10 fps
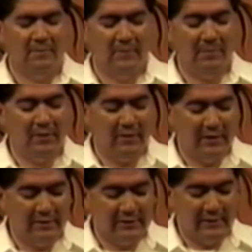Maybe you're
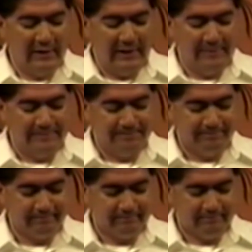here today
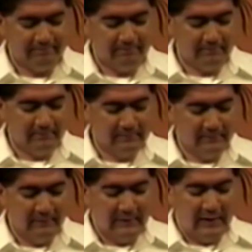
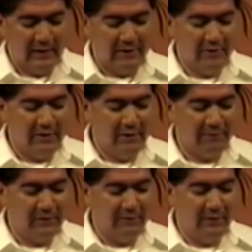and you're here
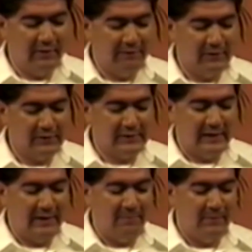for the very first
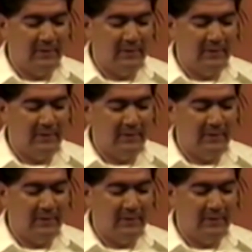time.